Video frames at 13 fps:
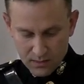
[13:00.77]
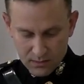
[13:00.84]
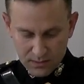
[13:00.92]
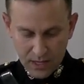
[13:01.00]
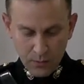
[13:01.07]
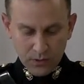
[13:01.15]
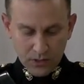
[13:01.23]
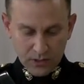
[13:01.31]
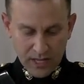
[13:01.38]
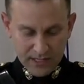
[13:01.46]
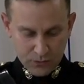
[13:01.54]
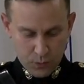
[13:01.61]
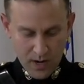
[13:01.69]
They were in their
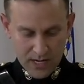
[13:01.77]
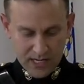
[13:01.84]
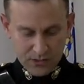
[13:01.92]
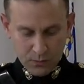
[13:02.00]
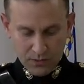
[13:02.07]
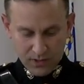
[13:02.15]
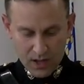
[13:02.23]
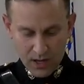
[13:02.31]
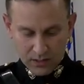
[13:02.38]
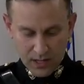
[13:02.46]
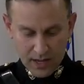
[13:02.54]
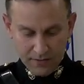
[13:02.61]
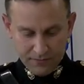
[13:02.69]
late 20s with long
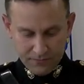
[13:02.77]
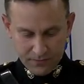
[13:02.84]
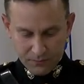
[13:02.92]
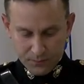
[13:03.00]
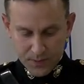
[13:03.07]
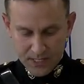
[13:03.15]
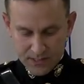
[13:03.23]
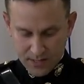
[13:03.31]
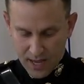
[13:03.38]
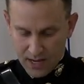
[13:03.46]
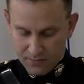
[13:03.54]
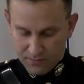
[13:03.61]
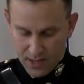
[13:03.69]
life of peace
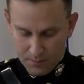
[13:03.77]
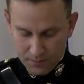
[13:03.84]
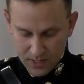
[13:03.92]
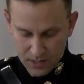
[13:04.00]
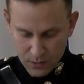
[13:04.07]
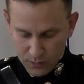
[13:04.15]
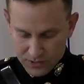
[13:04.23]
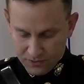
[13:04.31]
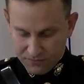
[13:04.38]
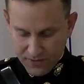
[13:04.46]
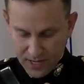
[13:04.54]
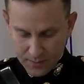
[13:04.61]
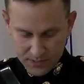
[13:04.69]
ahead of them, with their
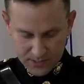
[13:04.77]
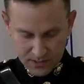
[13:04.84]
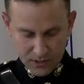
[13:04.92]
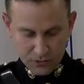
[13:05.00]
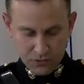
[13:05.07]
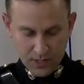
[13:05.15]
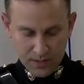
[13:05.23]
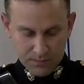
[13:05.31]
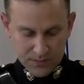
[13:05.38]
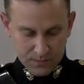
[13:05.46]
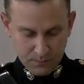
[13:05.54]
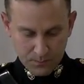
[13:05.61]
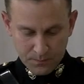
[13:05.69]
families and their
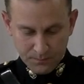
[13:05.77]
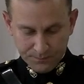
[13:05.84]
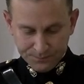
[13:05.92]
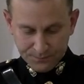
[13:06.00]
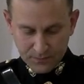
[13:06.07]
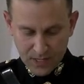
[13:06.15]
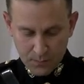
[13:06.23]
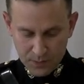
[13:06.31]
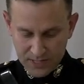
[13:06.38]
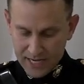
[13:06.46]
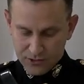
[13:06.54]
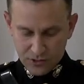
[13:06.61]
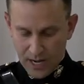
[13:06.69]
dreams. But
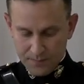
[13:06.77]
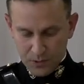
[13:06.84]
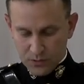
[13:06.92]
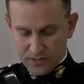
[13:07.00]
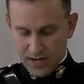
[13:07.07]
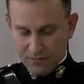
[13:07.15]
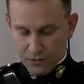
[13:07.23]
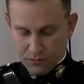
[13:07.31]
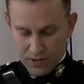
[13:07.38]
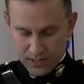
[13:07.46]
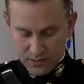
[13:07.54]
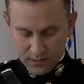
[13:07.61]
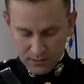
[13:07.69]
that chapter was never
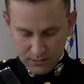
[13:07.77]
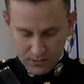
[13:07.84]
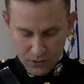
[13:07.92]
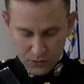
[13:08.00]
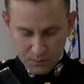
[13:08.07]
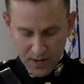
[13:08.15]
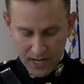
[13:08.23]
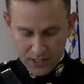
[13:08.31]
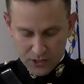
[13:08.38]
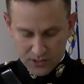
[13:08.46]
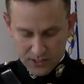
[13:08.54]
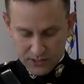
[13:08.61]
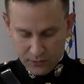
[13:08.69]
written, those
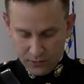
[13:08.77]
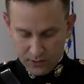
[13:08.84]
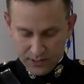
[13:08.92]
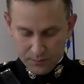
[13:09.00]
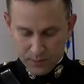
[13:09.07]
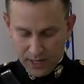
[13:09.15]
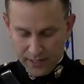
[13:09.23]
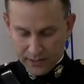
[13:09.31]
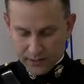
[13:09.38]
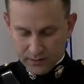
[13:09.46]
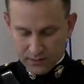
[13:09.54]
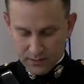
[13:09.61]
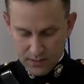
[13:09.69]
pages eternally blank.
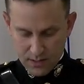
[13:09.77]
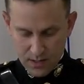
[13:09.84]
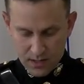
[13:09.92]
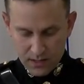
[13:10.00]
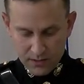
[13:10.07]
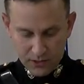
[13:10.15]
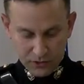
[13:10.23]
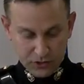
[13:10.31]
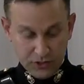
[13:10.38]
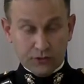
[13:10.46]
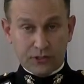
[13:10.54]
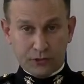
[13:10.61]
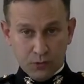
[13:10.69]
Their
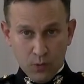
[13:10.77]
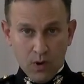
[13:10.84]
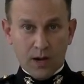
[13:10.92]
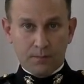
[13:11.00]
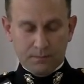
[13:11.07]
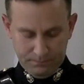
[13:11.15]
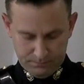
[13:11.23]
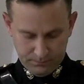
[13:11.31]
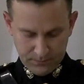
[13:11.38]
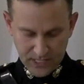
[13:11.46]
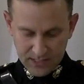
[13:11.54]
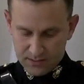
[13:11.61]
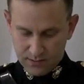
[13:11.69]
children grew up,
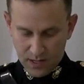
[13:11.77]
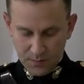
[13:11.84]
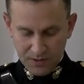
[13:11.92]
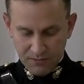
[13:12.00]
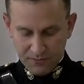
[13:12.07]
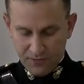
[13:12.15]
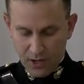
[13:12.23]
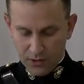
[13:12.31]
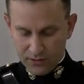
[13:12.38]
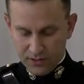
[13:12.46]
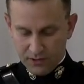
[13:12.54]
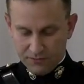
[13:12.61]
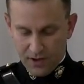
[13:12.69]
and some even followed
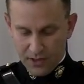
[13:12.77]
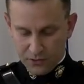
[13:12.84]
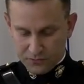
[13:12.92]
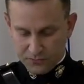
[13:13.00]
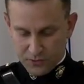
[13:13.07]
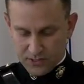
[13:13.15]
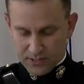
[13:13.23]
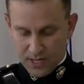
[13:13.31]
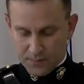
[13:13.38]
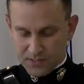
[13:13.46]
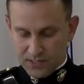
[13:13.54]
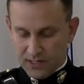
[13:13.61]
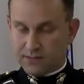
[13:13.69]
in their father's
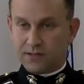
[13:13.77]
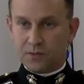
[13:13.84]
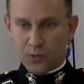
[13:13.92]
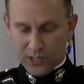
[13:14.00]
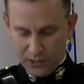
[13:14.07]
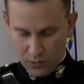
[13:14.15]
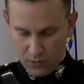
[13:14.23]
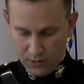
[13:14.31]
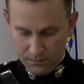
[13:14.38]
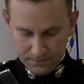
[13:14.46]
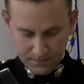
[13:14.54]
footsteps and into the Marine Corps.